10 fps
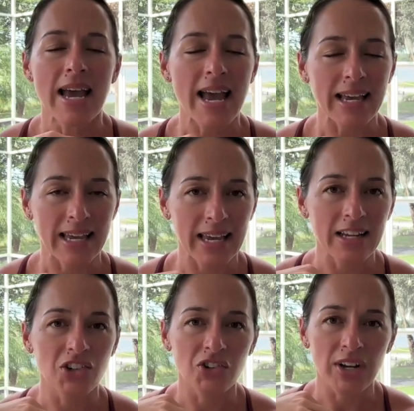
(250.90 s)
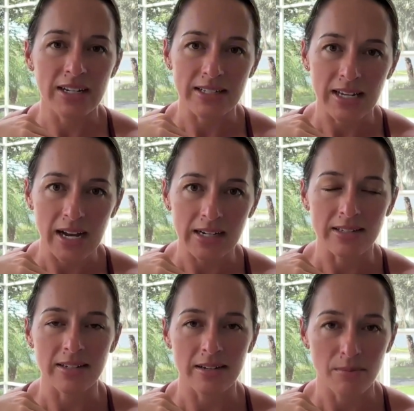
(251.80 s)
it can create a
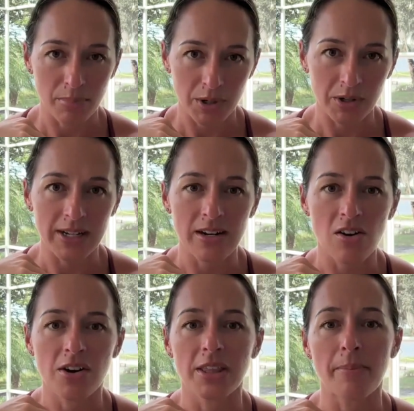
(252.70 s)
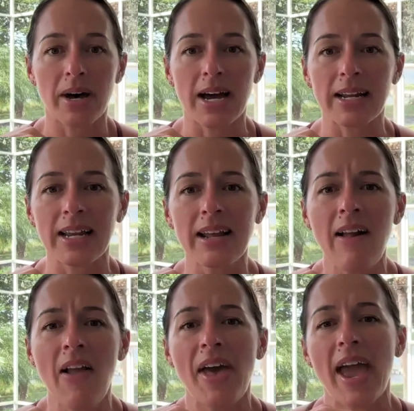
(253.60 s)
toxin burden on the body.
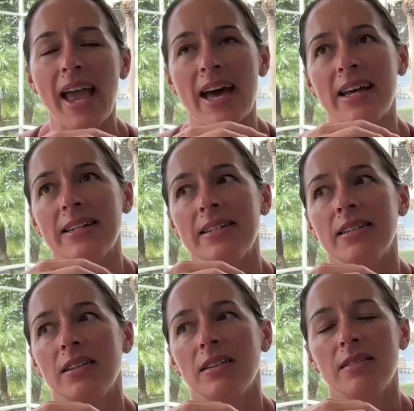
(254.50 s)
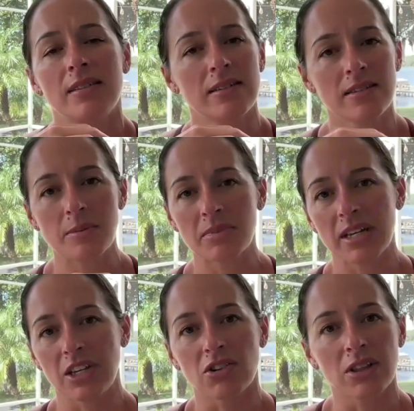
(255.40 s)
And systems
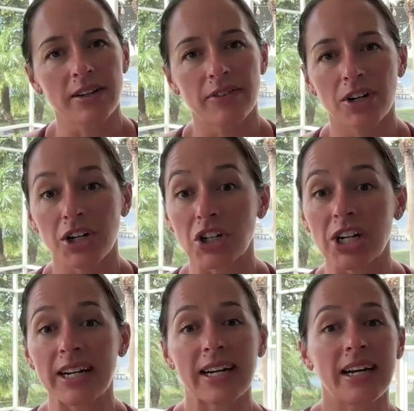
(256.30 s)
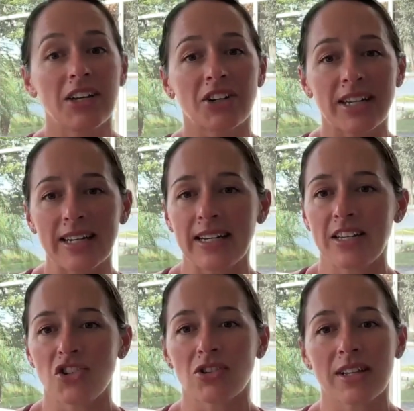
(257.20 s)
like your liver, your gut, your
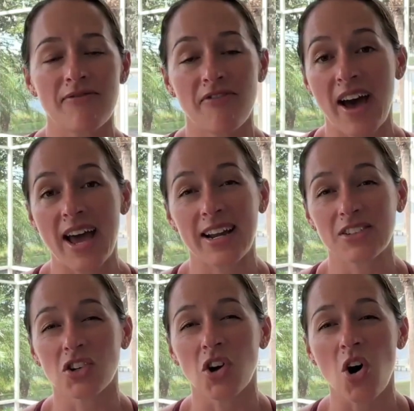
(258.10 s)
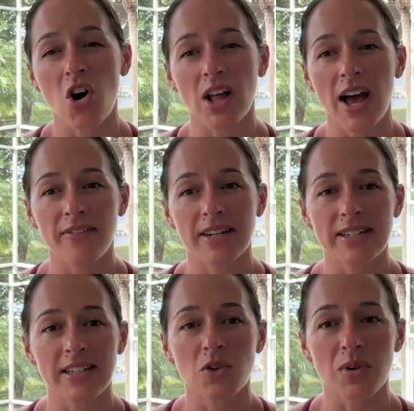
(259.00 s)
kidneys, your lymphatics are all having to
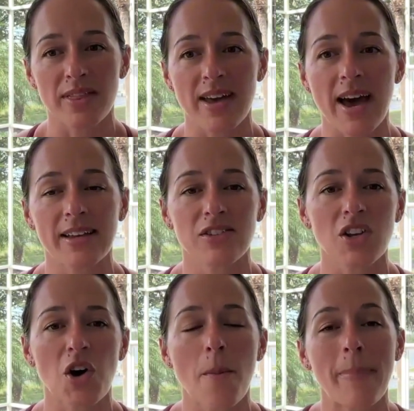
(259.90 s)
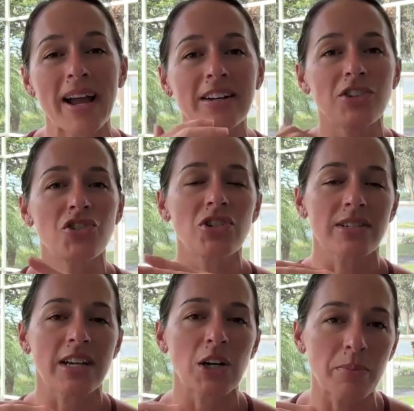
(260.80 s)
deal with that. So binders
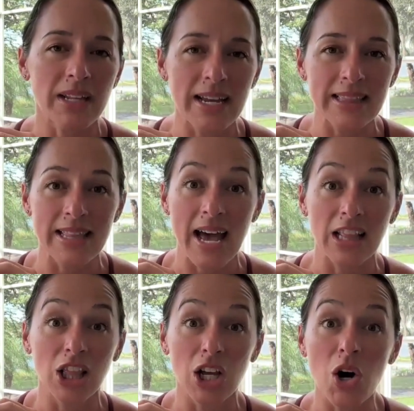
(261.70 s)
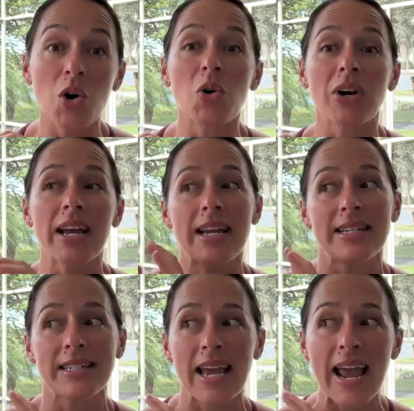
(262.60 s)
just help lighten that load
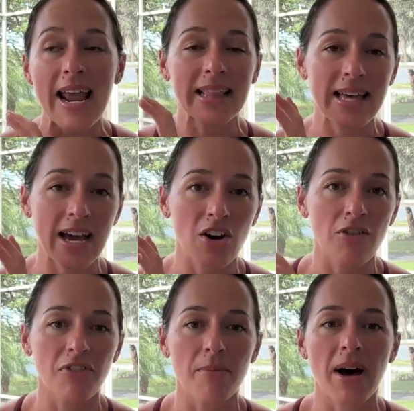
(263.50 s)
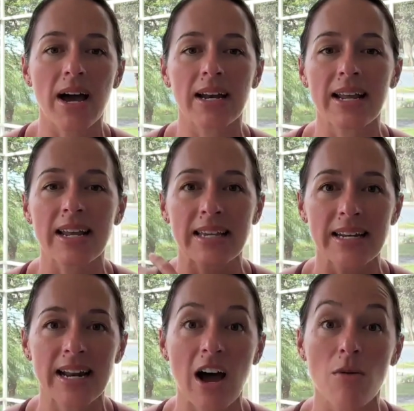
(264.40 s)
and take that off the body and
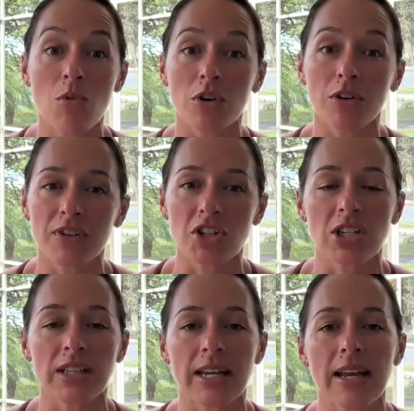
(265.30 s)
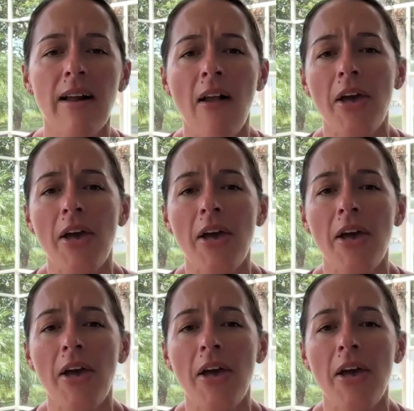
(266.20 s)
get it out more efficiently.